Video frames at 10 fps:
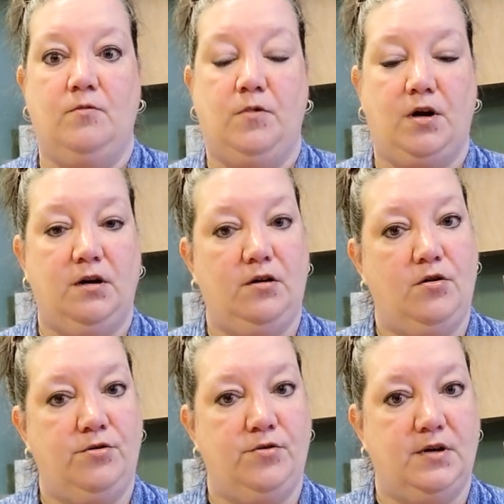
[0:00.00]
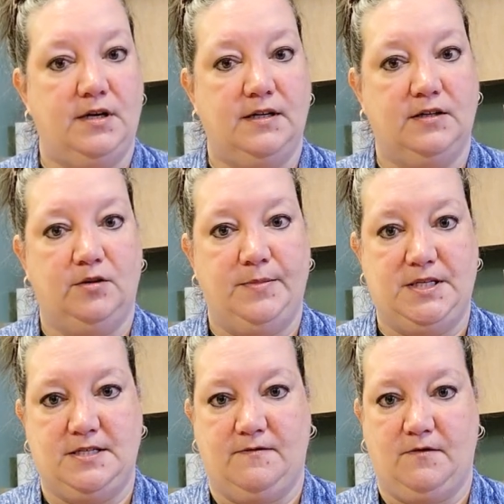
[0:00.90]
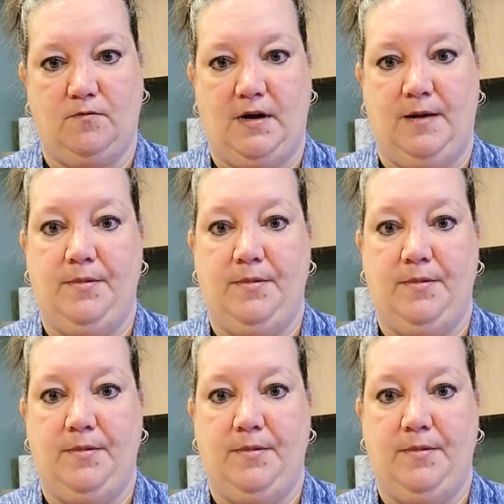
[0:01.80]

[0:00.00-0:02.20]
we're going to go through it in a little bit different way.